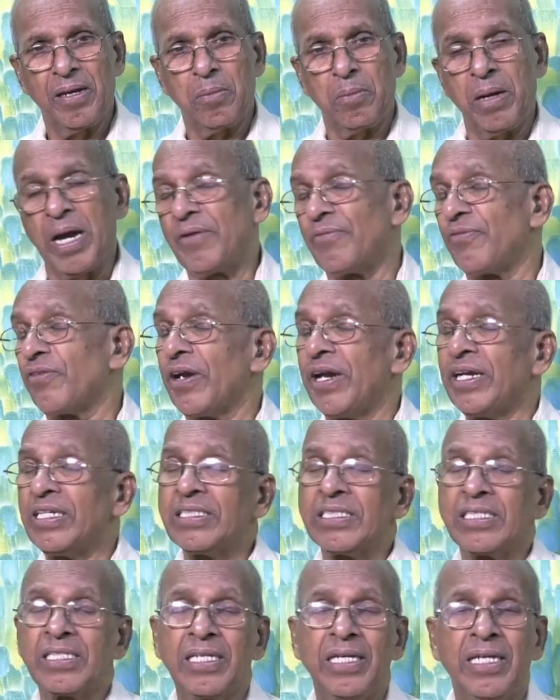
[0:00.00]
My
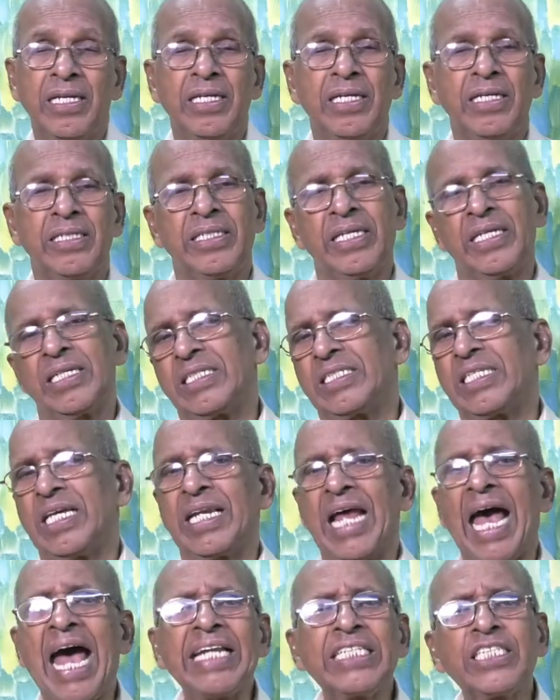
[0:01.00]
friends, there is
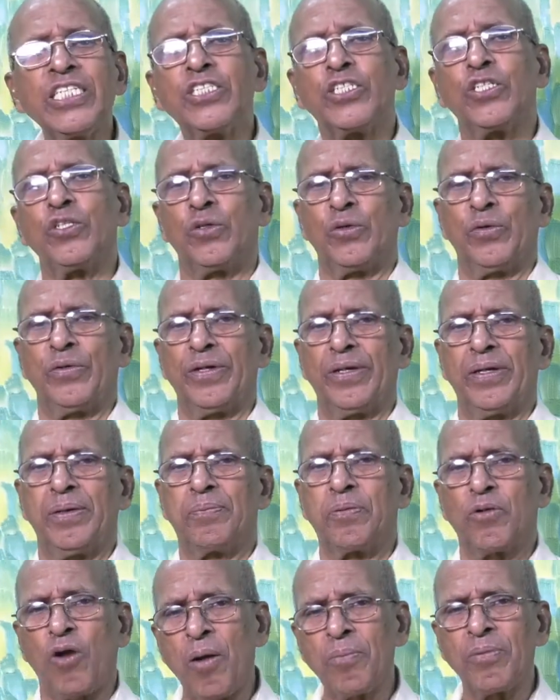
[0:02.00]
an attitude
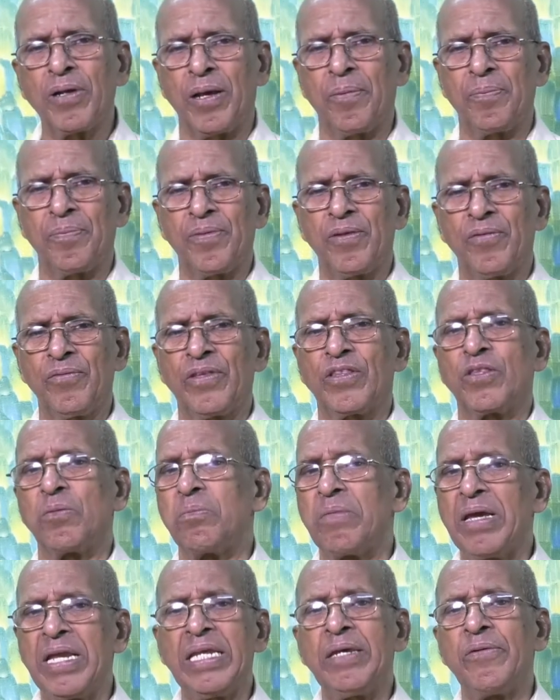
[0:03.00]
problem with
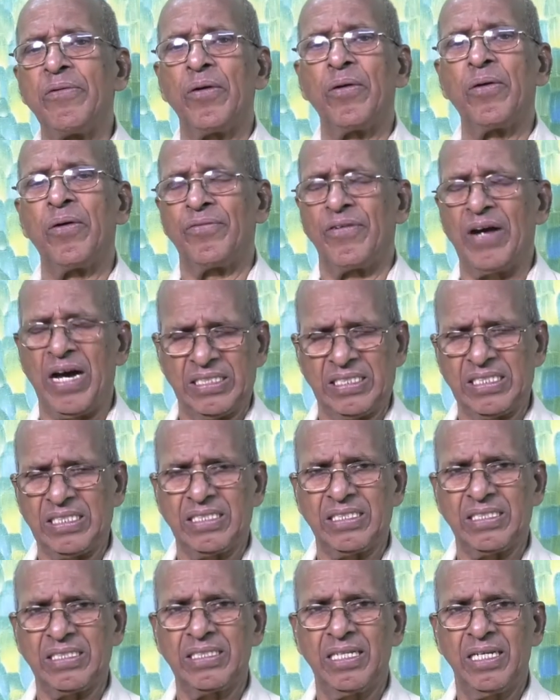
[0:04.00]
many of
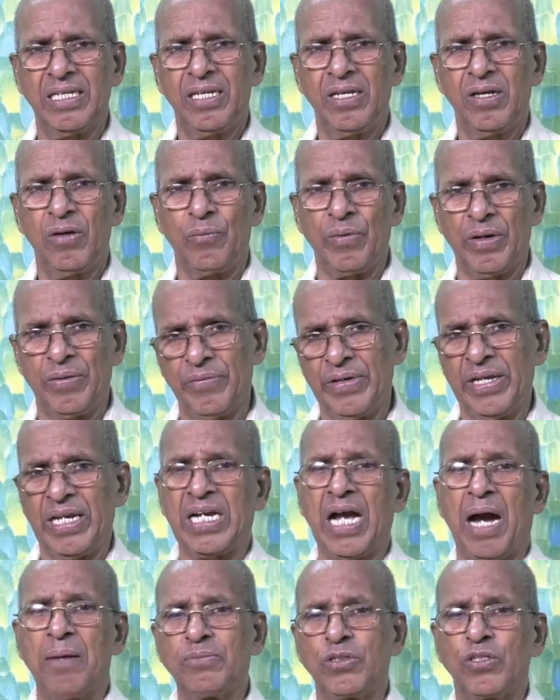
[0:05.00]
us when we
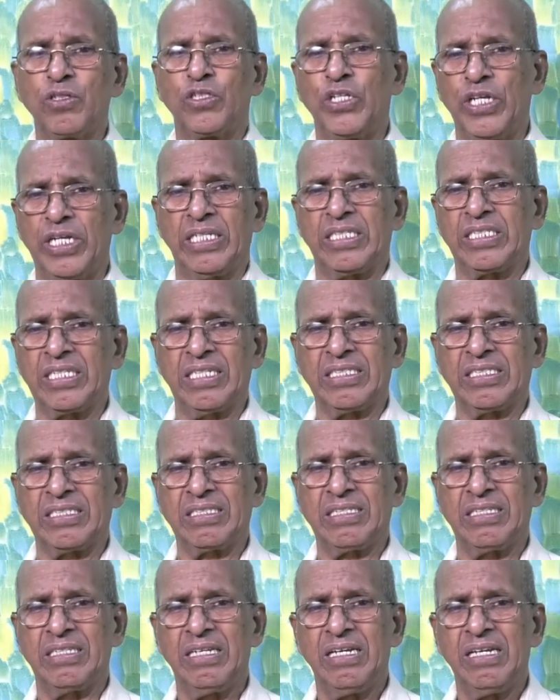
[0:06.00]
come to
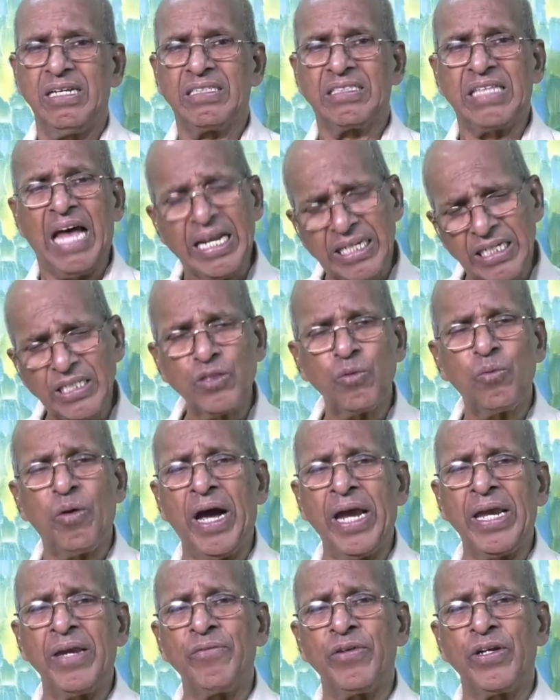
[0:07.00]
Jesus. That is
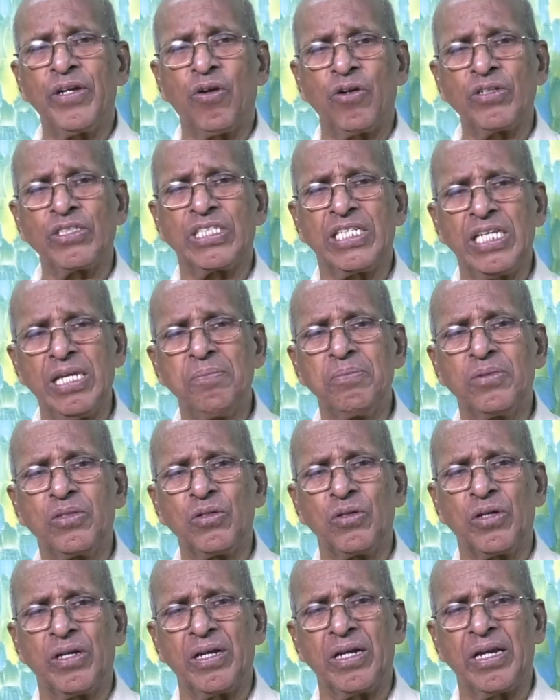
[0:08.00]
why we don't seem
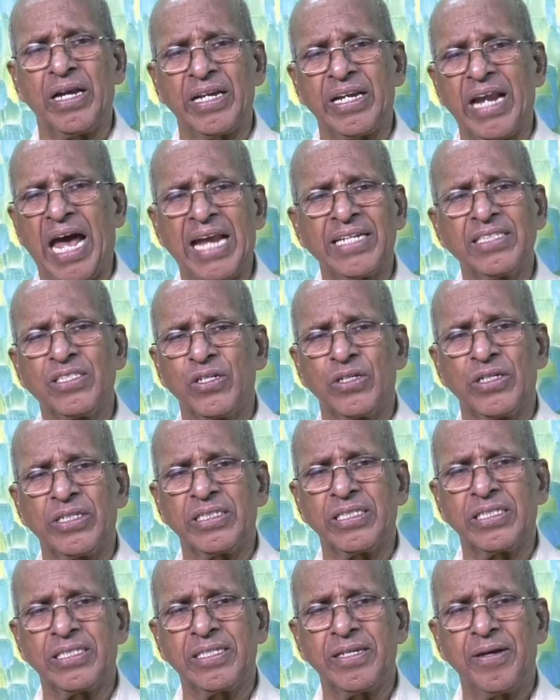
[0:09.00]
to get
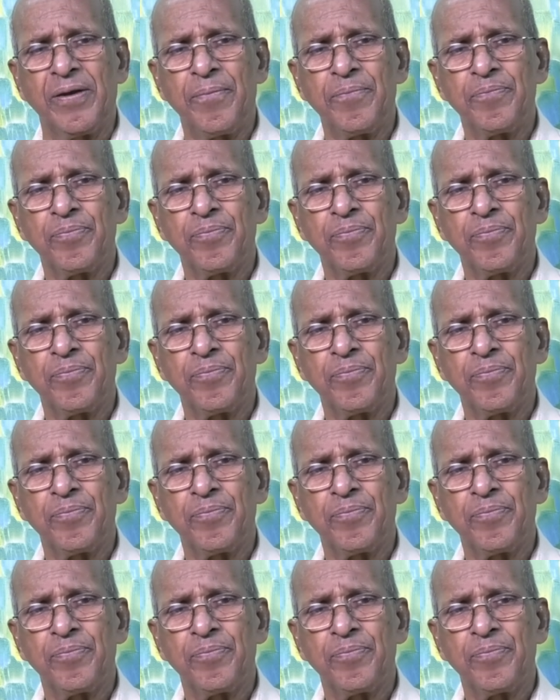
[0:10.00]
answers.